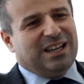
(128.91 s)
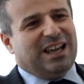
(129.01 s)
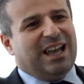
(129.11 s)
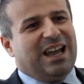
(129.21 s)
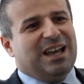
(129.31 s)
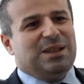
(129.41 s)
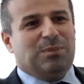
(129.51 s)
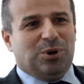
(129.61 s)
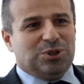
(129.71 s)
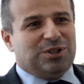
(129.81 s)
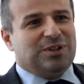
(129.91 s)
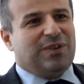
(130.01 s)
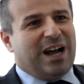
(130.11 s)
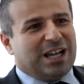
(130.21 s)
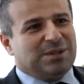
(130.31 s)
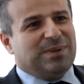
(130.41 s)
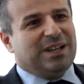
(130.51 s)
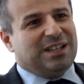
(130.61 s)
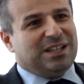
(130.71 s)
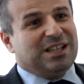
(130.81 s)
The positive
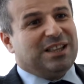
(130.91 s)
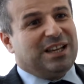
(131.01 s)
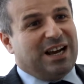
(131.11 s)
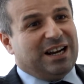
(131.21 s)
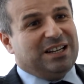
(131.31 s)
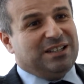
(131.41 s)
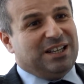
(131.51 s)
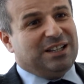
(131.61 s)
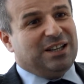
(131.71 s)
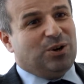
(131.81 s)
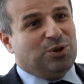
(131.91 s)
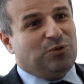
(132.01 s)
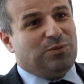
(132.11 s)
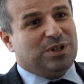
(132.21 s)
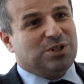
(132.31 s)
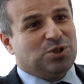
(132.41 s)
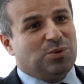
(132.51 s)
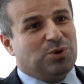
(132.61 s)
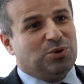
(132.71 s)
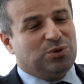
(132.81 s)
aspect is that there are indeed a lot of business
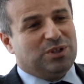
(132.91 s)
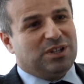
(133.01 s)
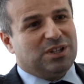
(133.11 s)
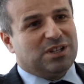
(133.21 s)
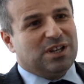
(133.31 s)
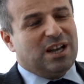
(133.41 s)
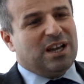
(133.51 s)
opportunities,